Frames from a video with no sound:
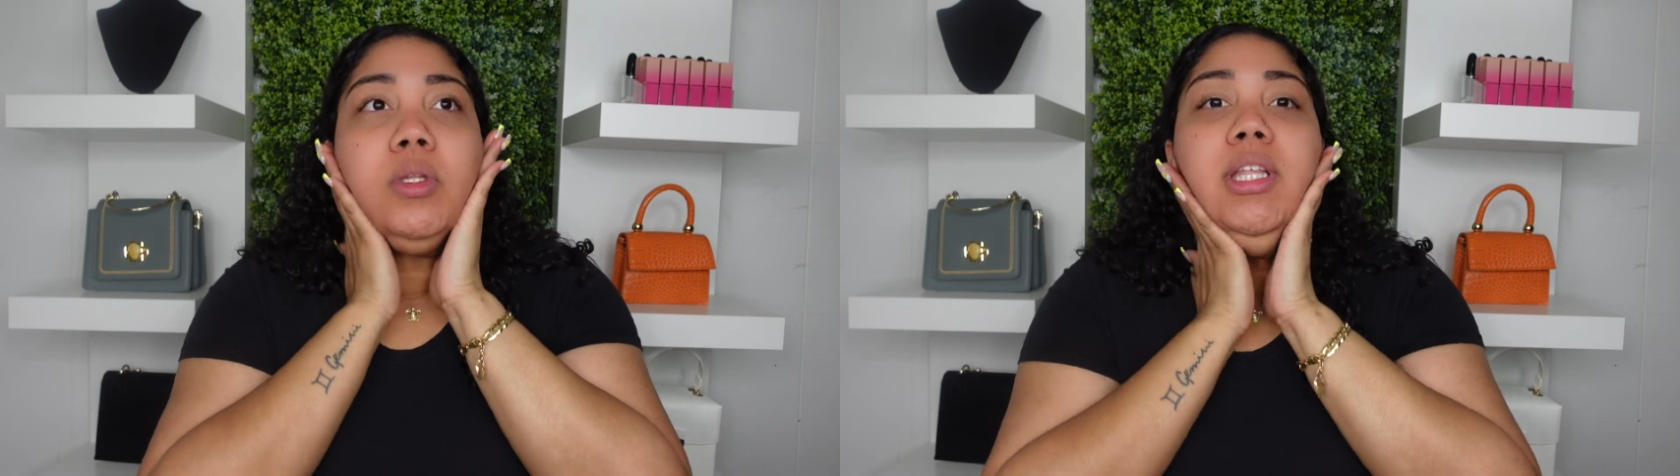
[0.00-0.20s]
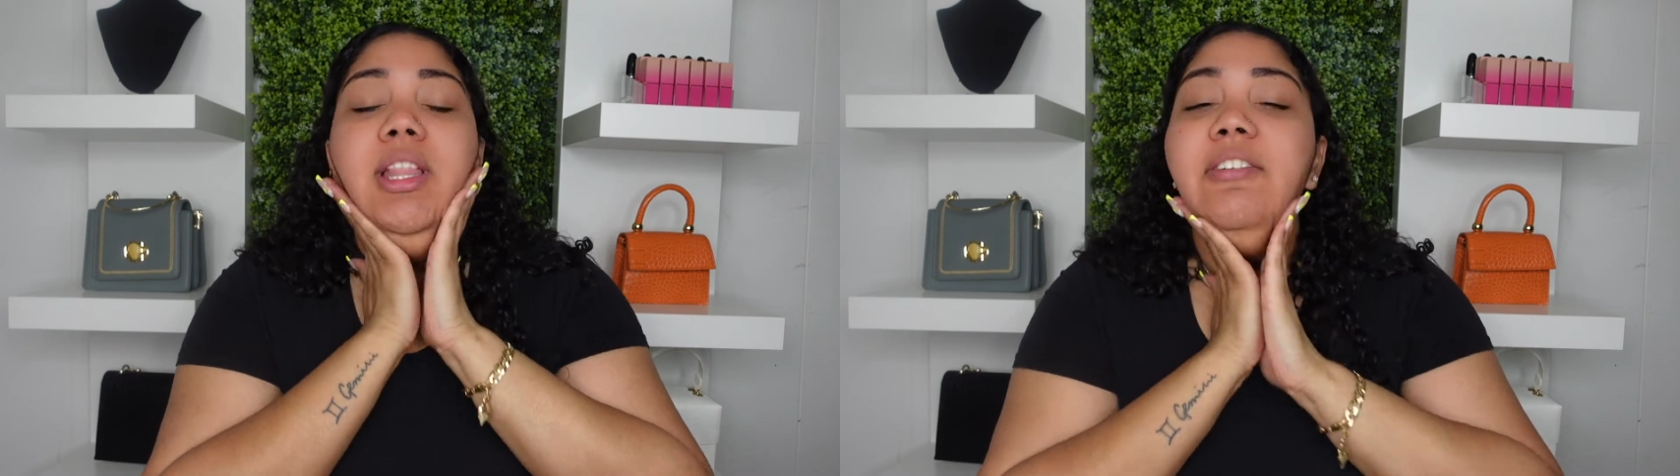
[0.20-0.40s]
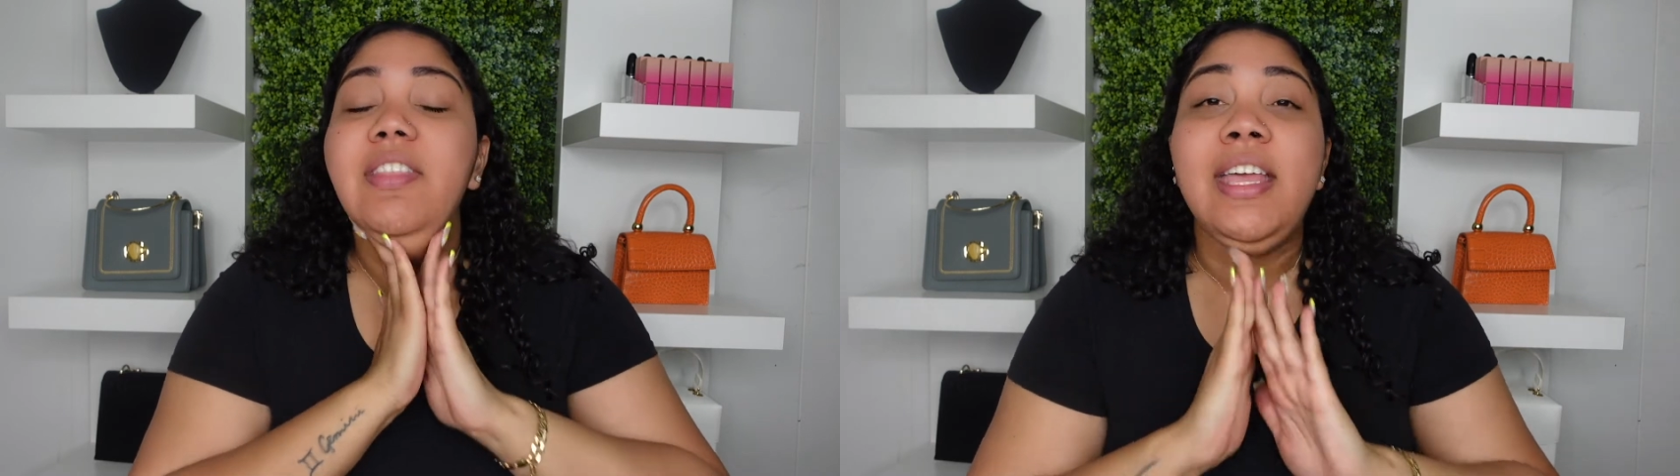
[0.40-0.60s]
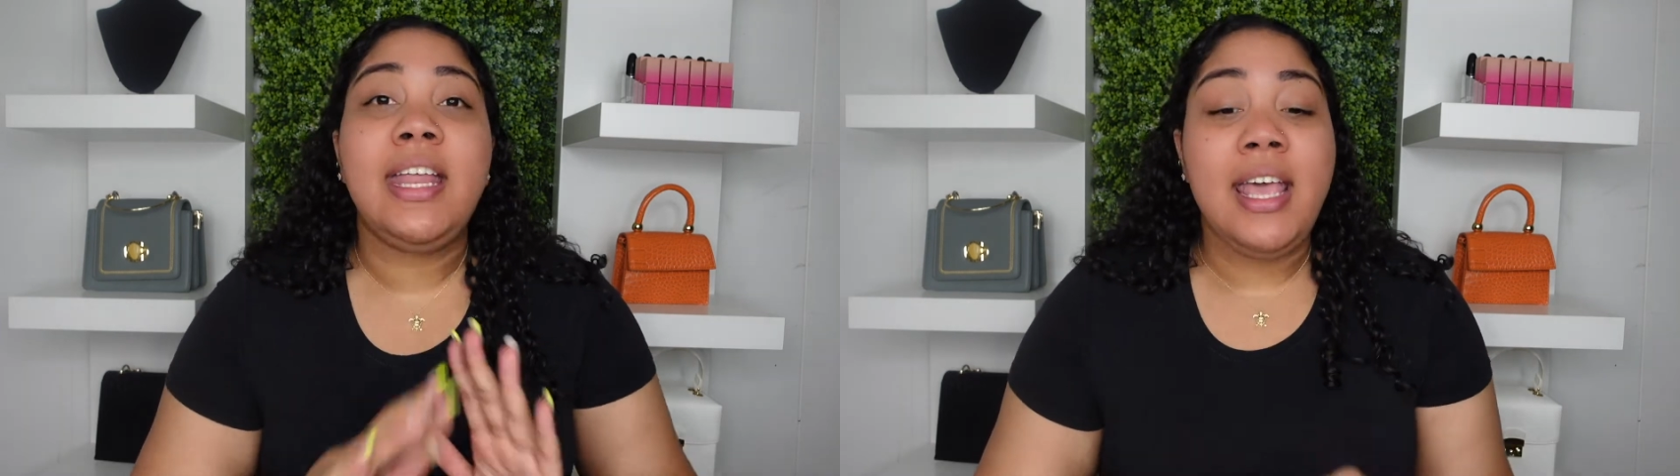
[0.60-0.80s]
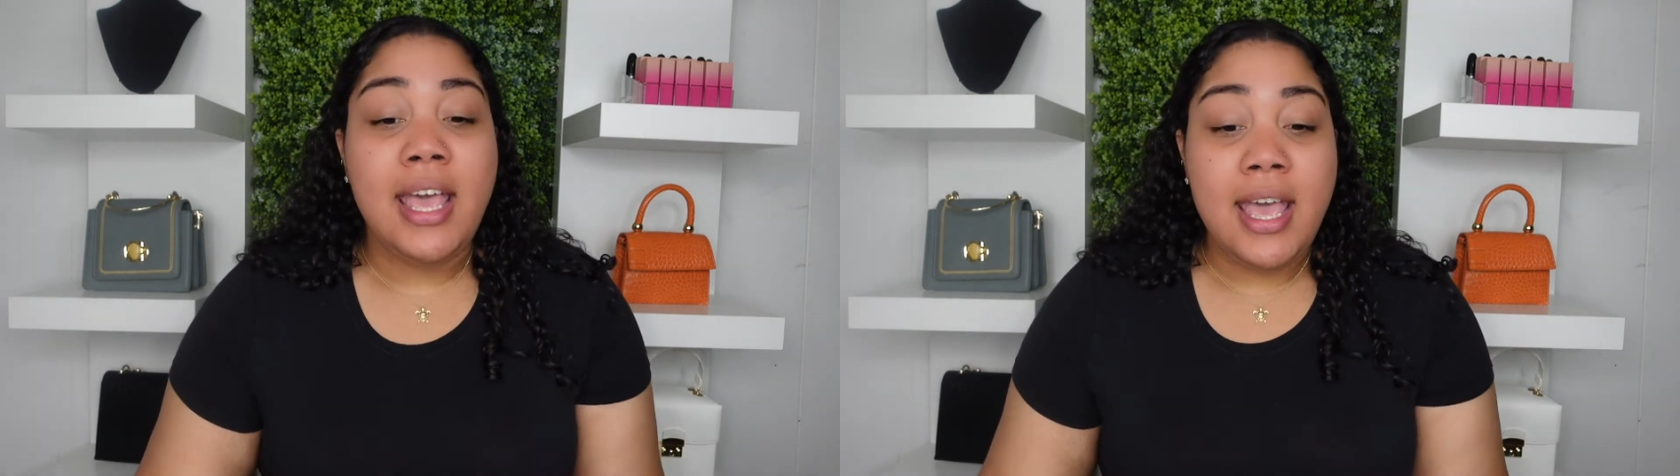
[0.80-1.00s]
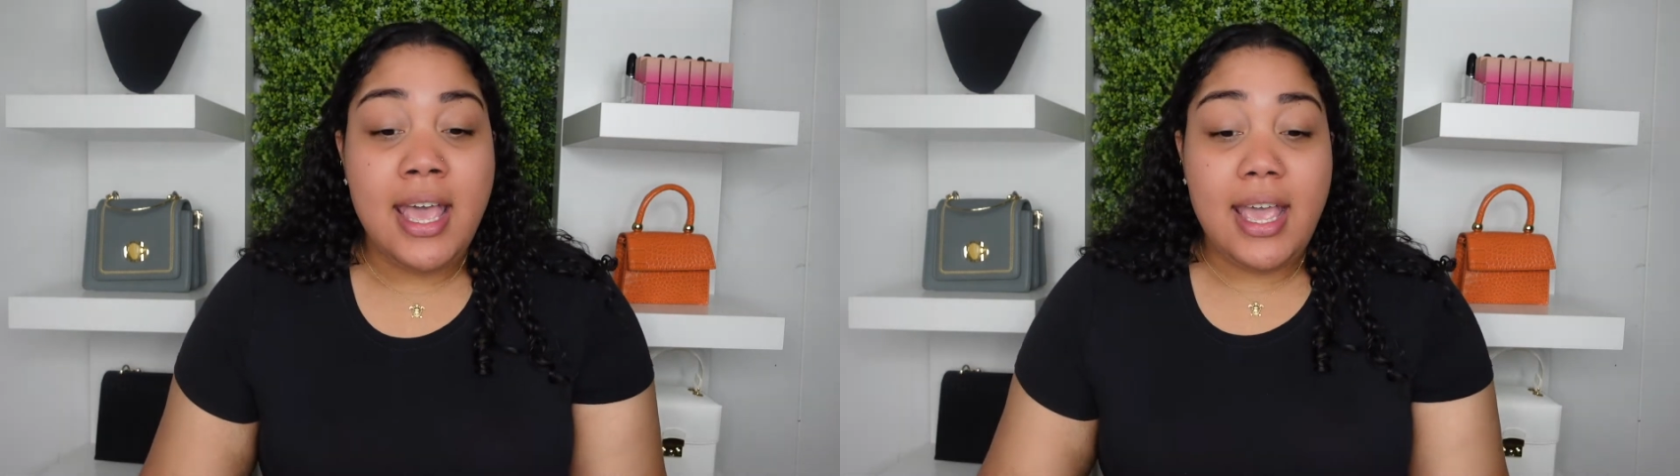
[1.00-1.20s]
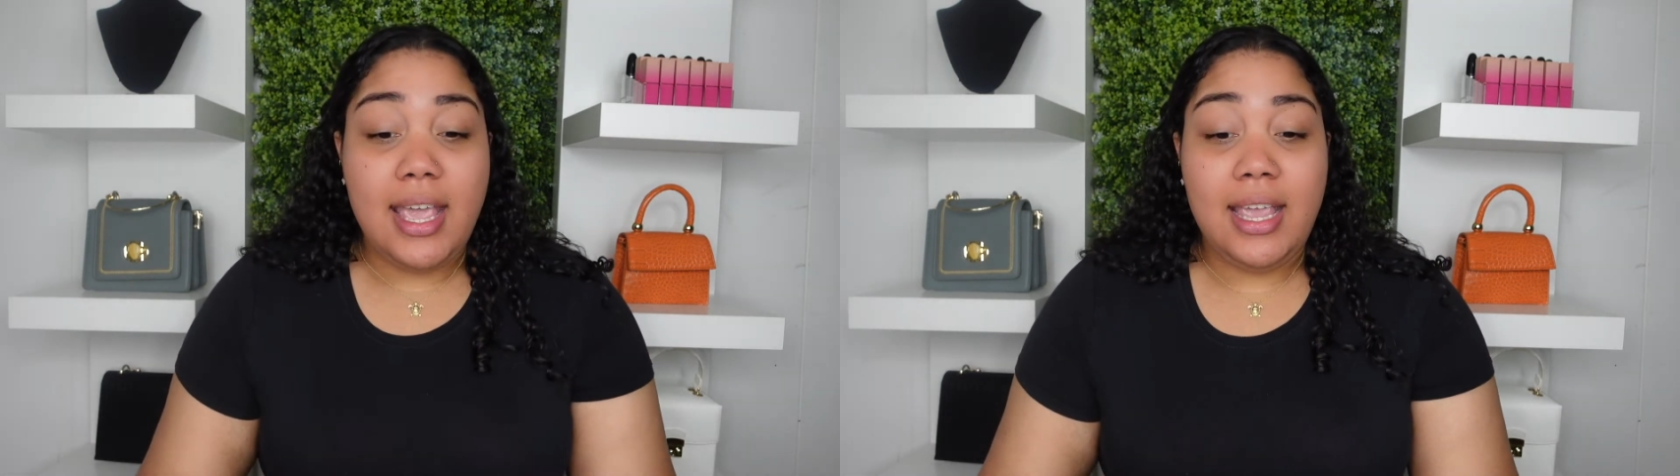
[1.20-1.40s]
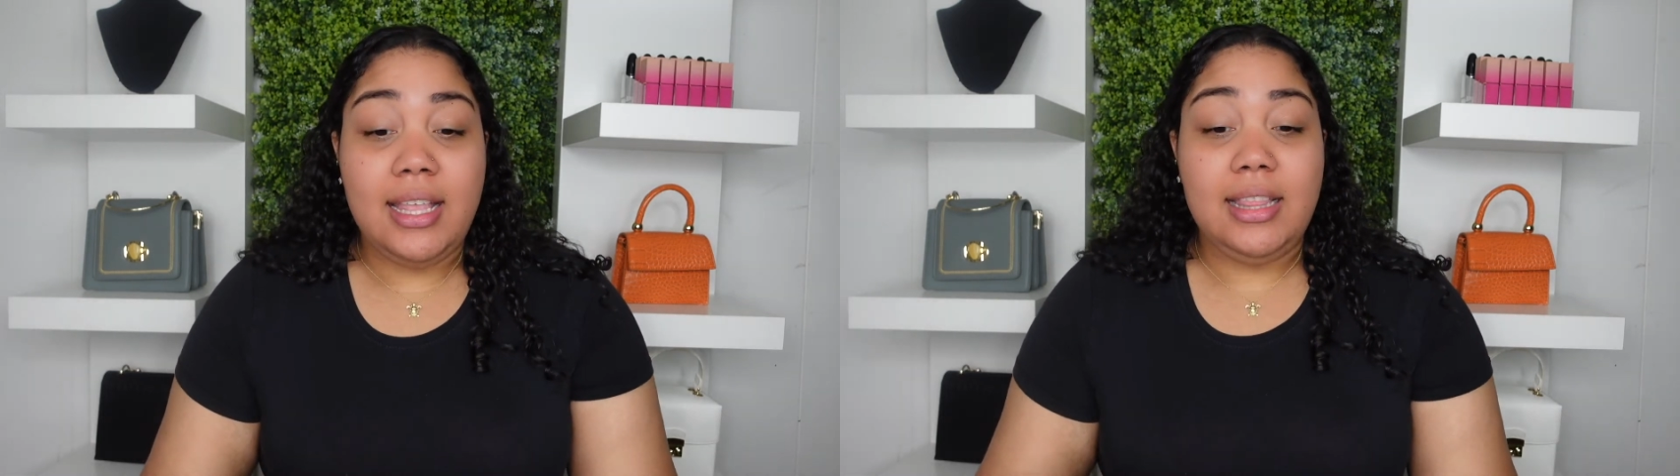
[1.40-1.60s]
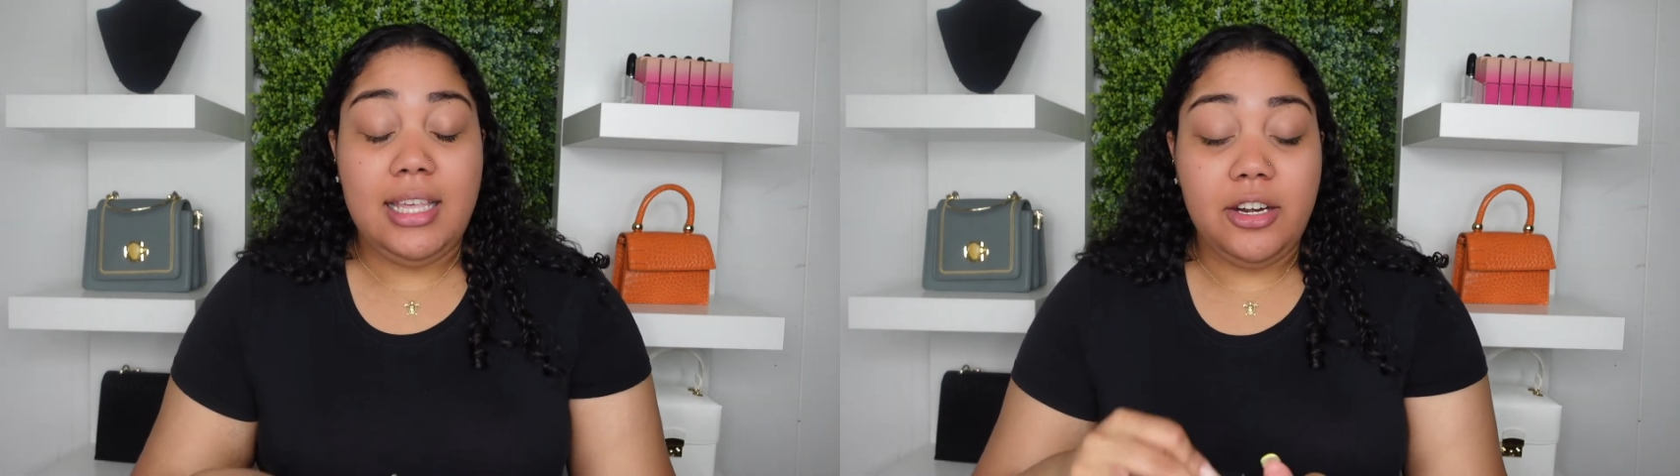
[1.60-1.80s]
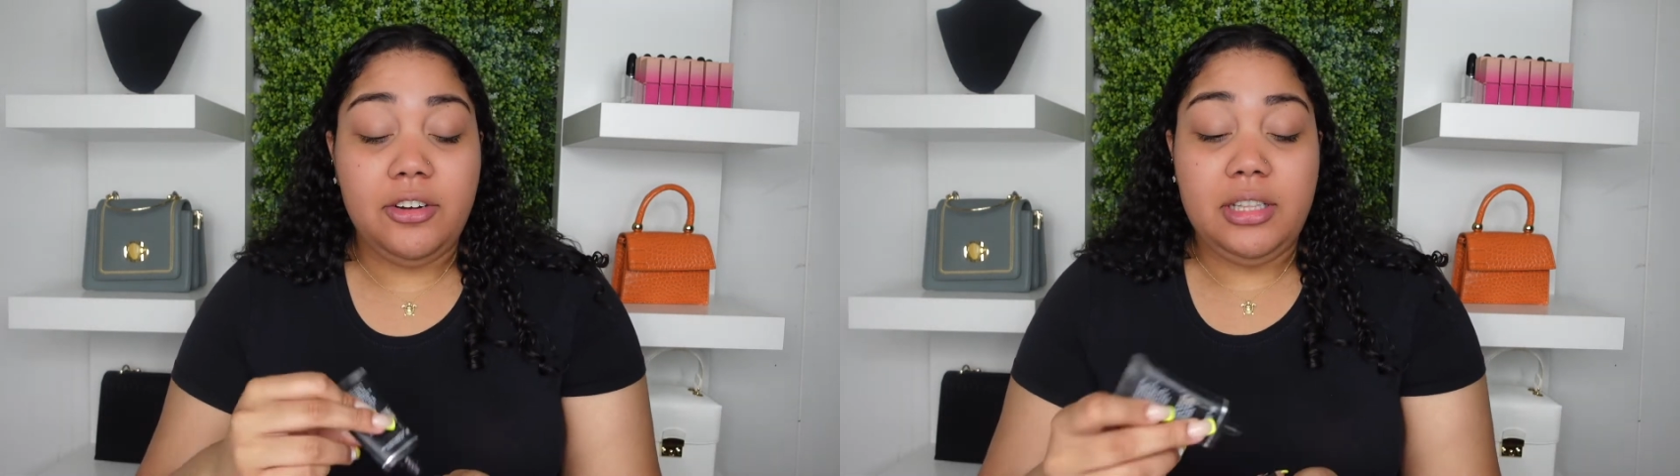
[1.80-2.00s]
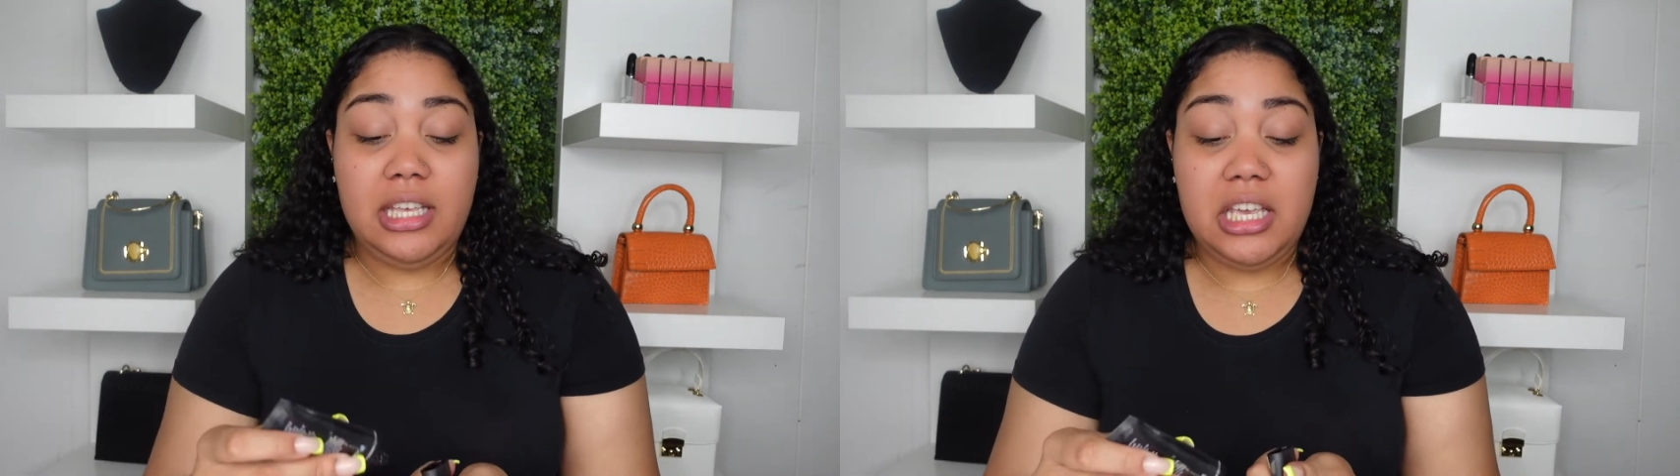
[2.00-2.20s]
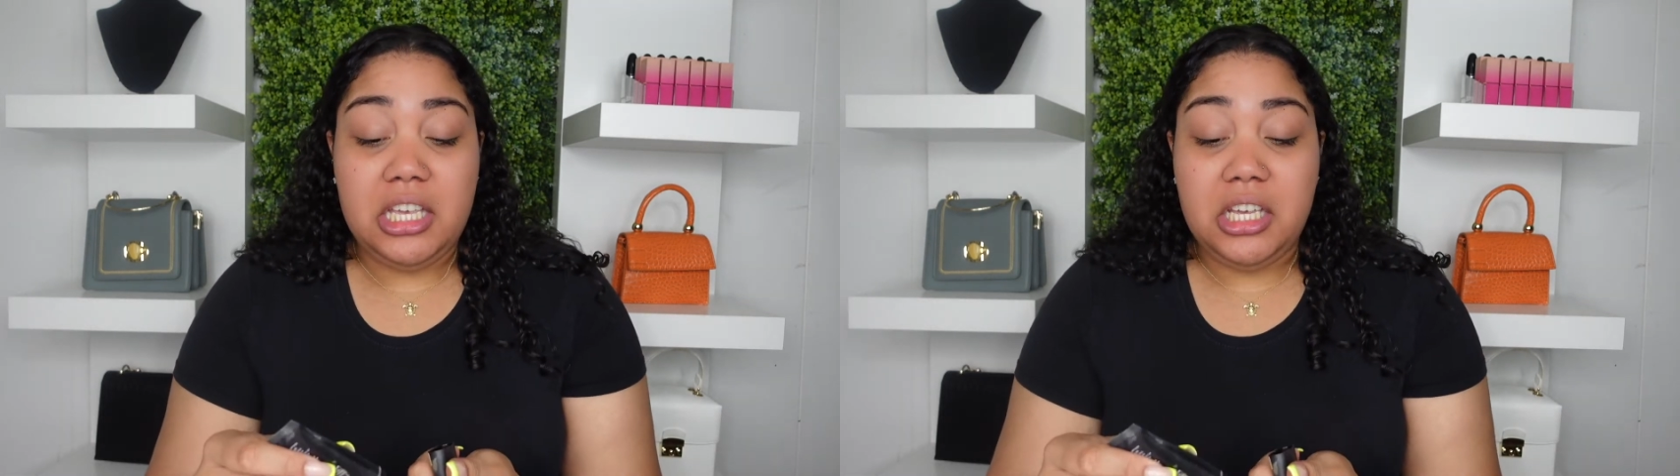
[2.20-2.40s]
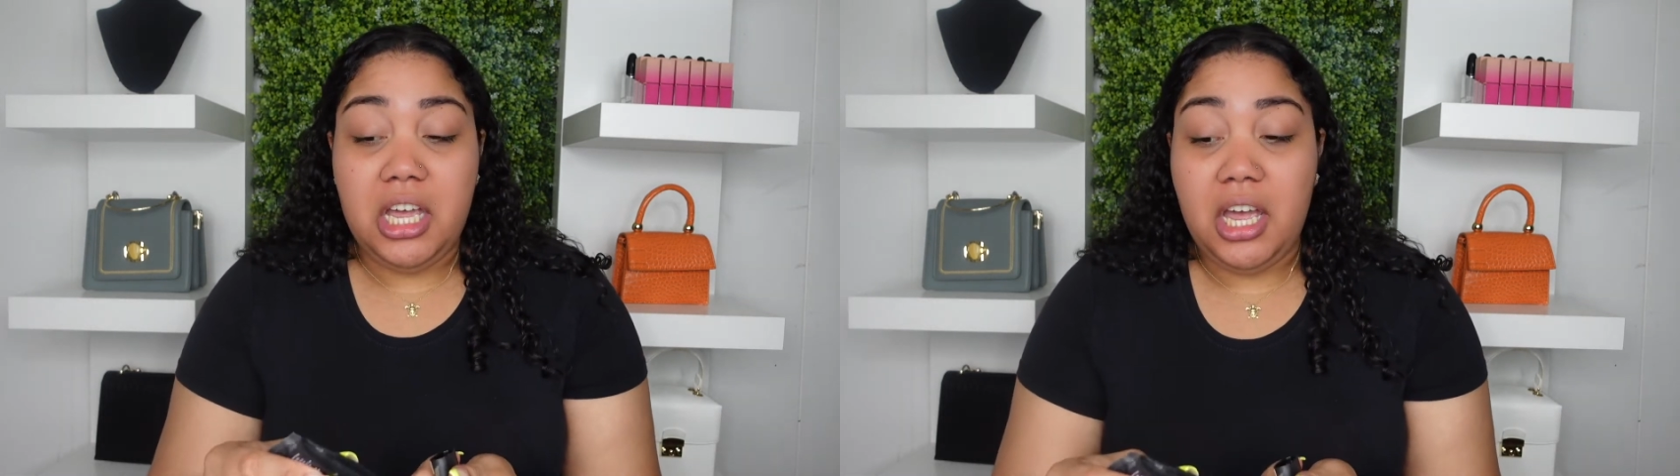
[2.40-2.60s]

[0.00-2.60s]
loved it. It literally